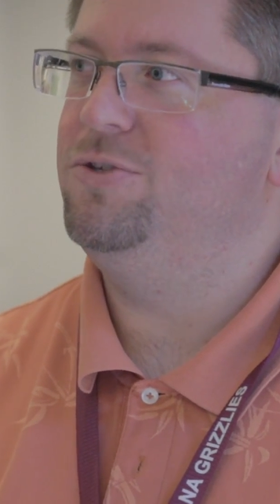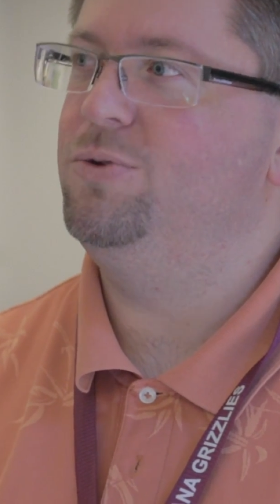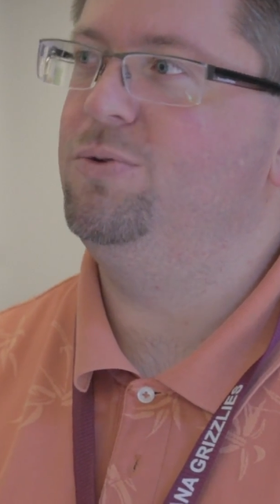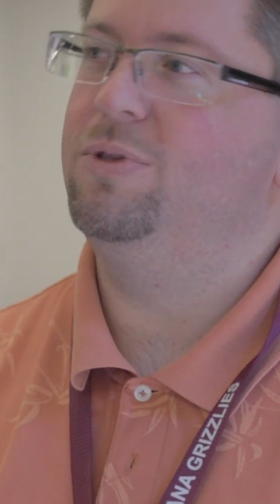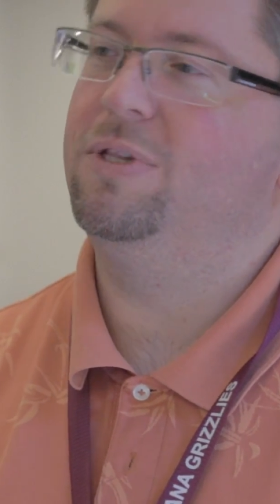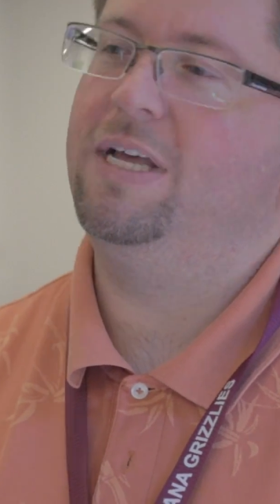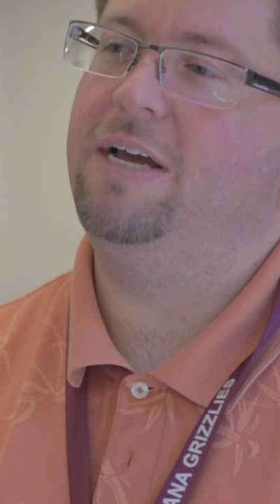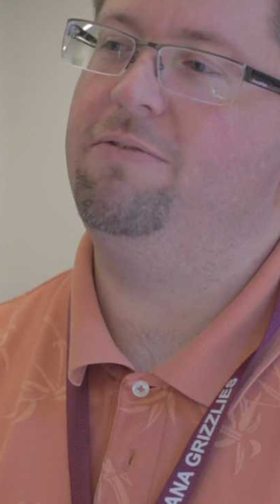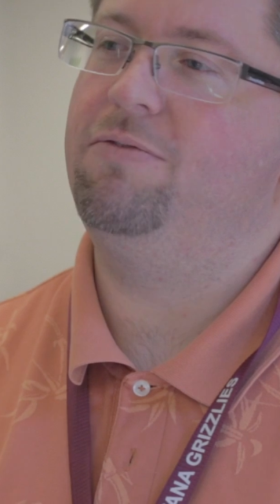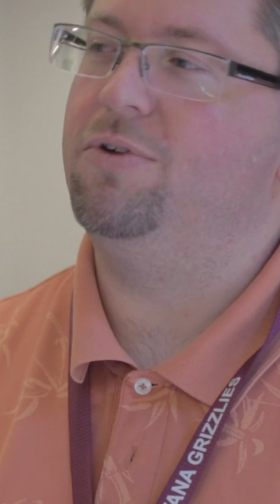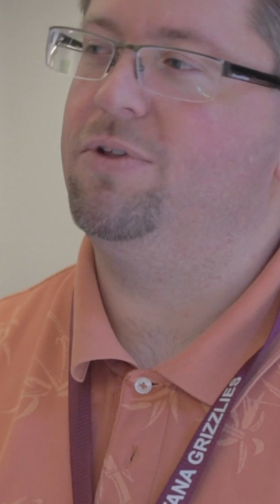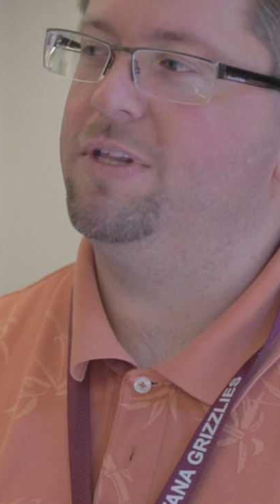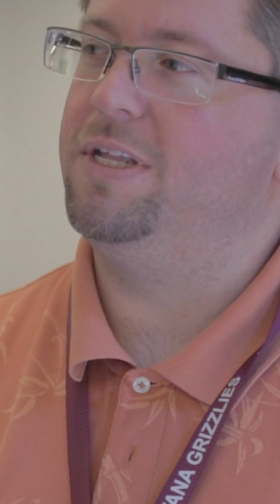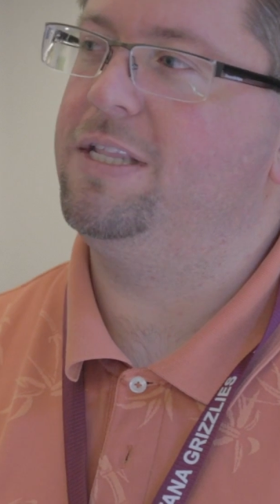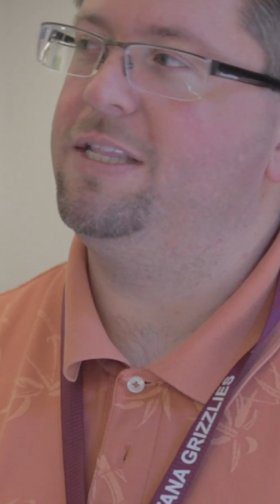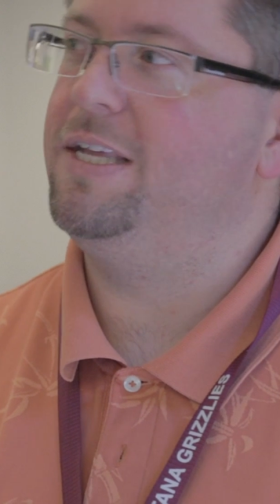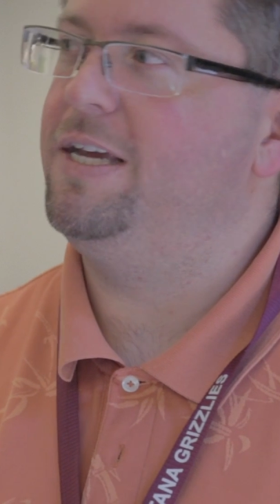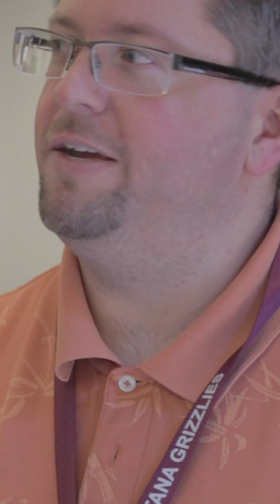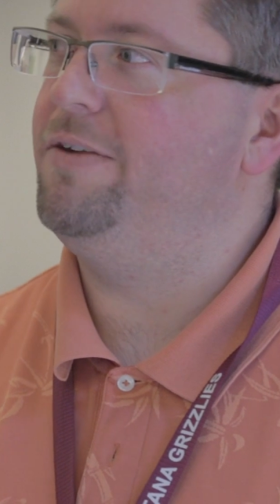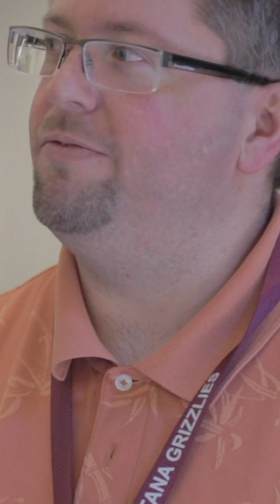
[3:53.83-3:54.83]
new level
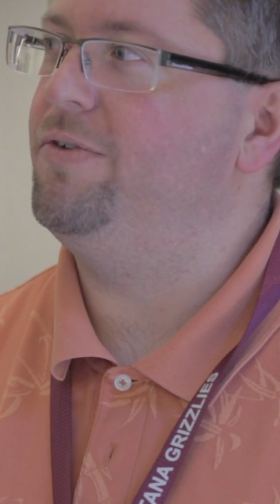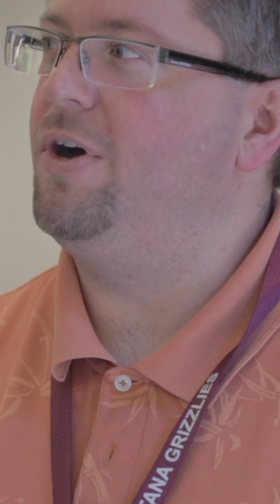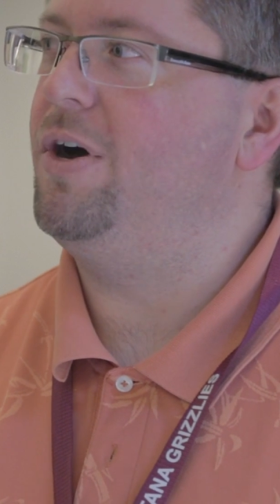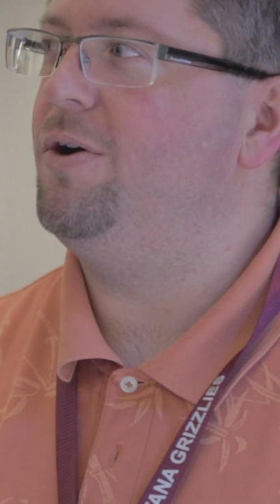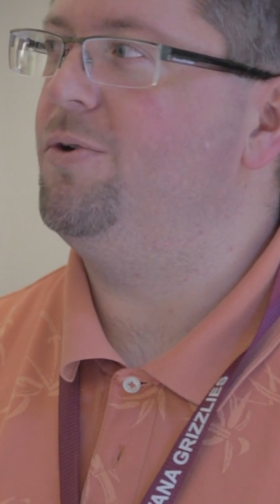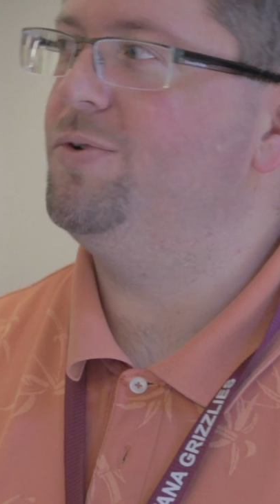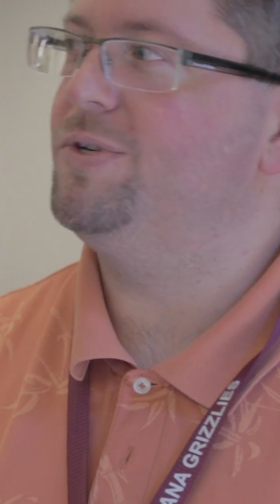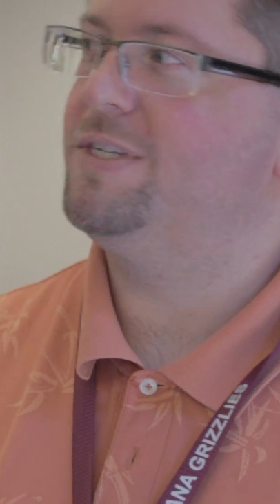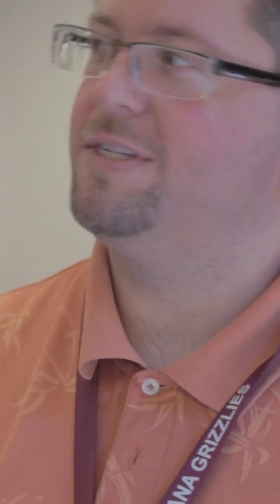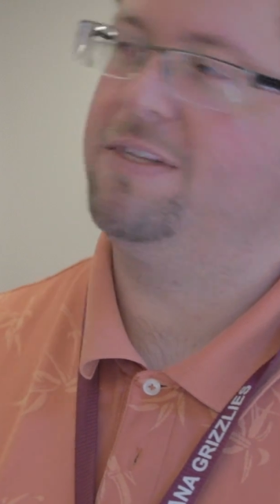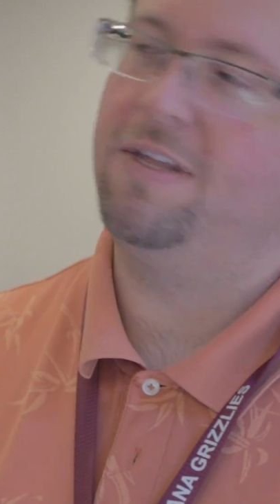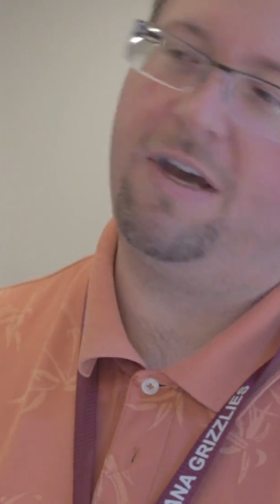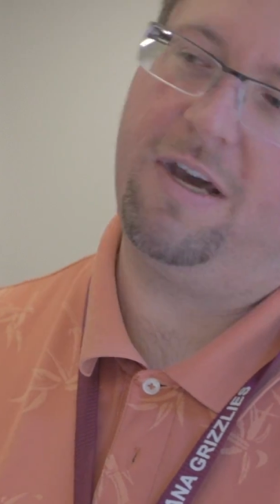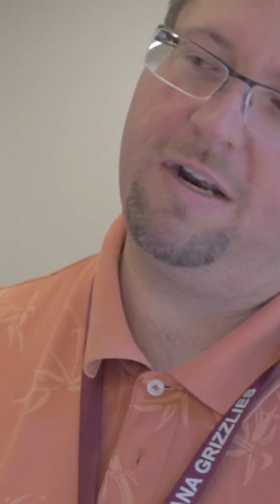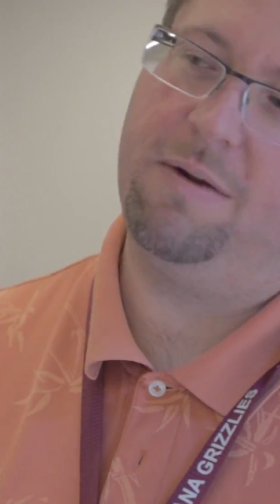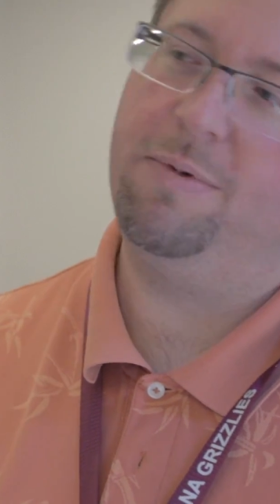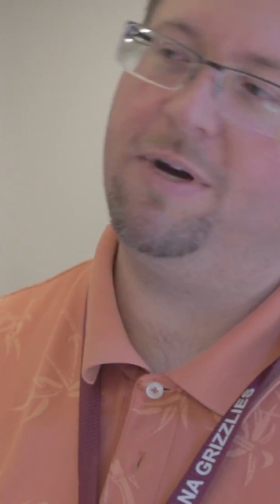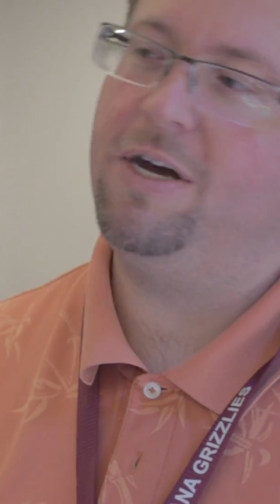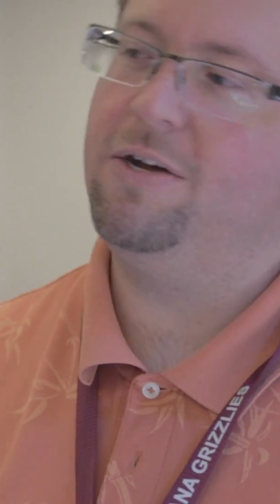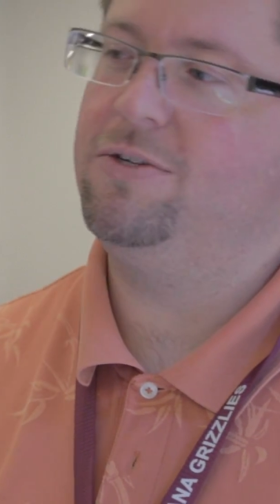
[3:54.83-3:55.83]
that they've always
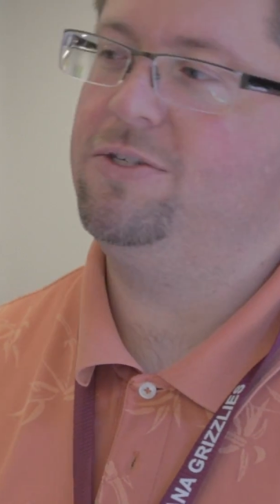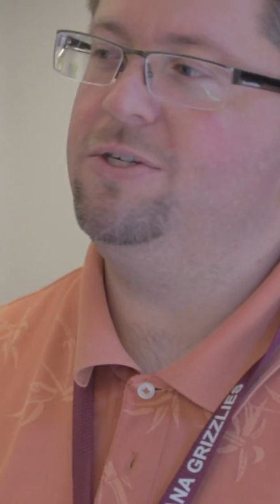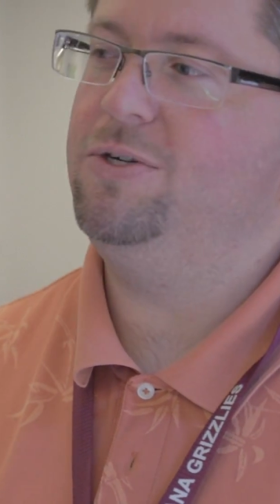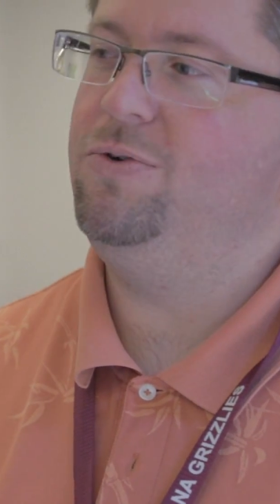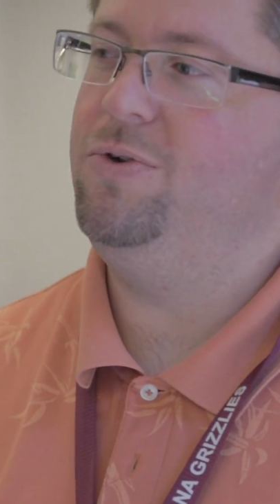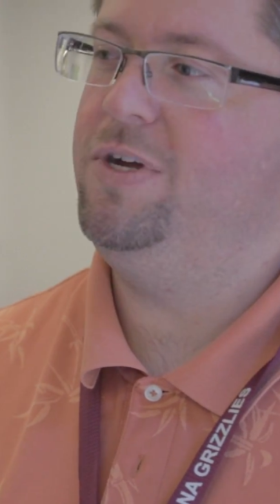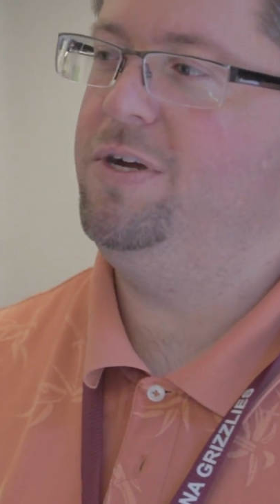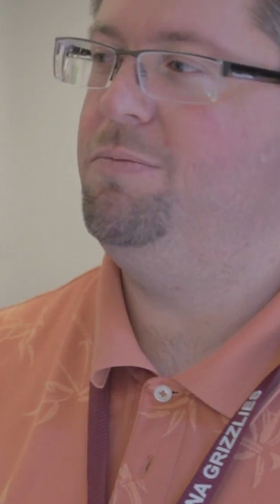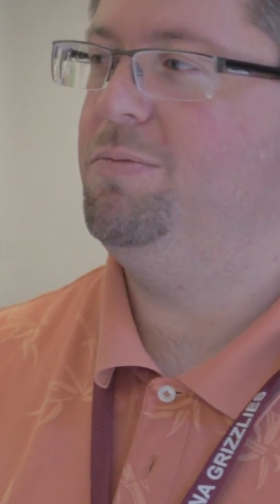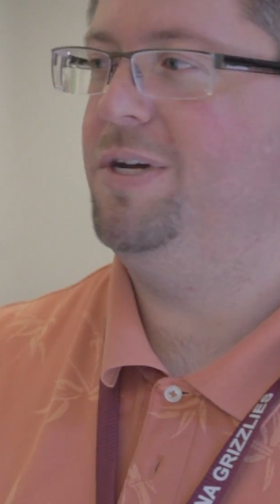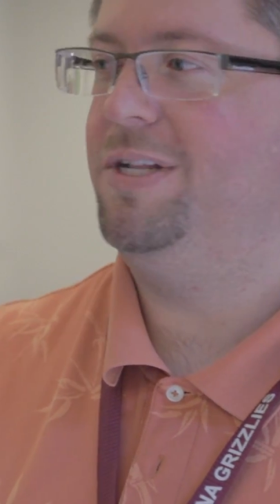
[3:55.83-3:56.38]
thought about doing,